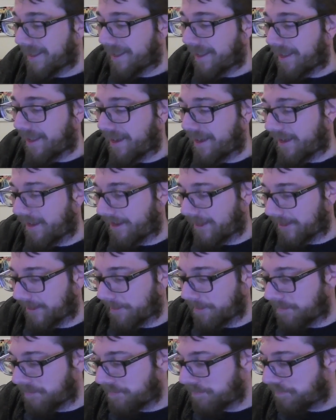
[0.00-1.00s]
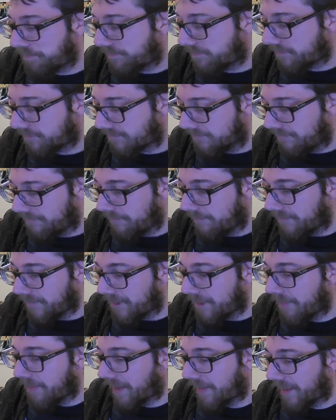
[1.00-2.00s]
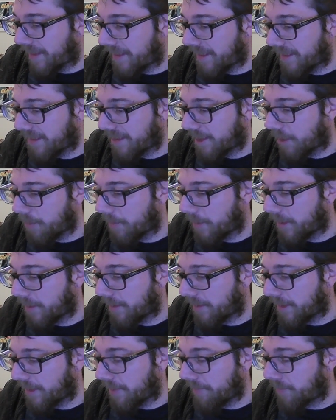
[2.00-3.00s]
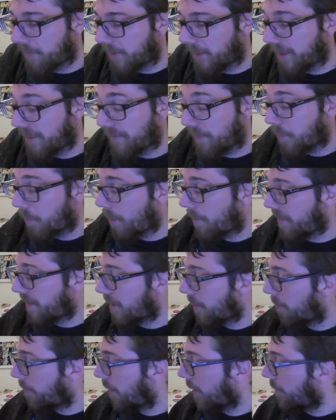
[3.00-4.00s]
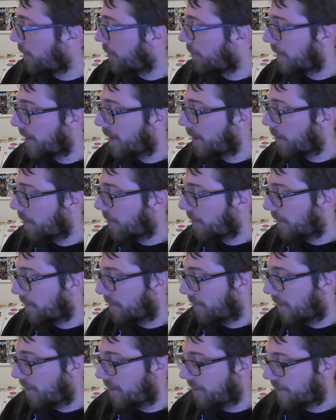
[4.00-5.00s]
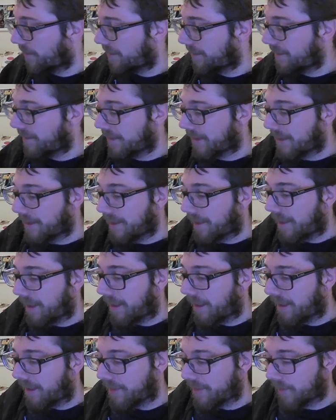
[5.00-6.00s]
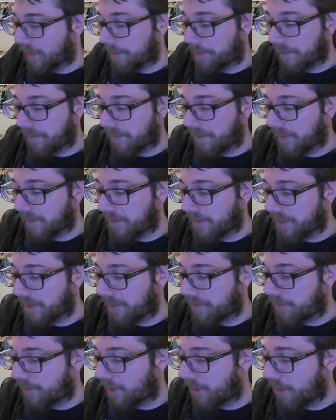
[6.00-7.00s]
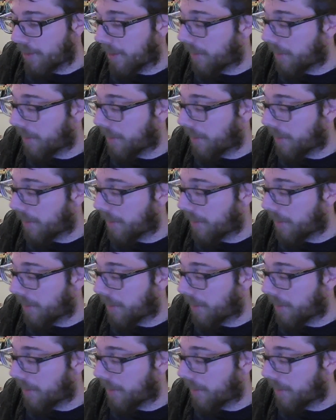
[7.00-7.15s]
that they didn't go with. Evil Woman Don't Play With Me alternate version. Sleeping Village intro